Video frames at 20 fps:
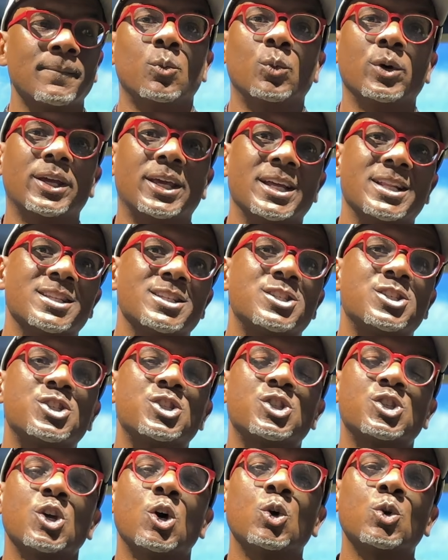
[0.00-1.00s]
We're getting
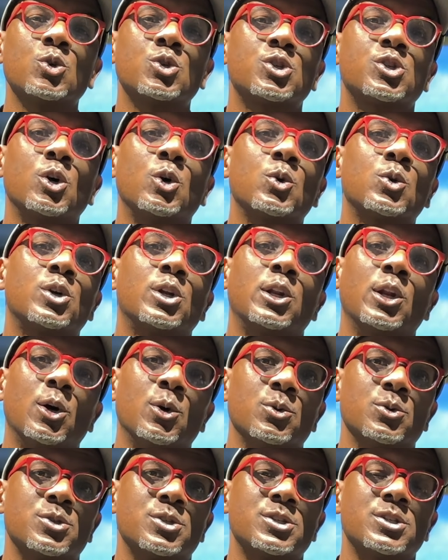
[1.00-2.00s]
so
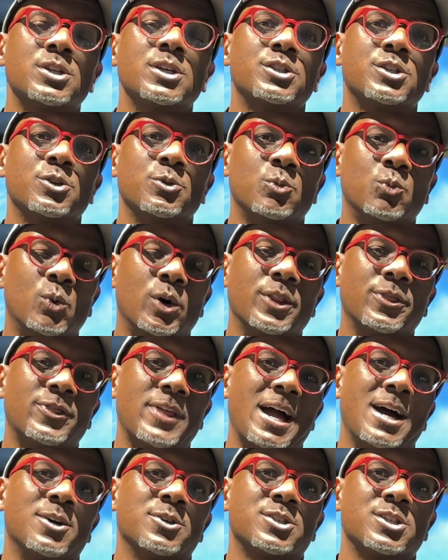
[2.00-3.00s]
close to
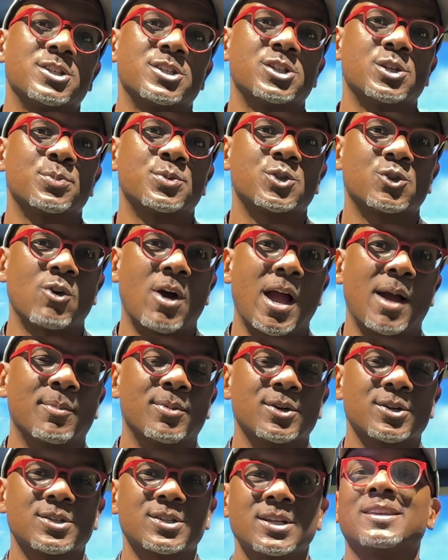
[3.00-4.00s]
1,000
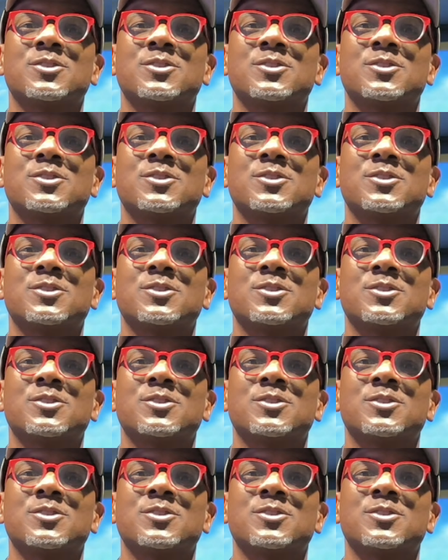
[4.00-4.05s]
subscribers.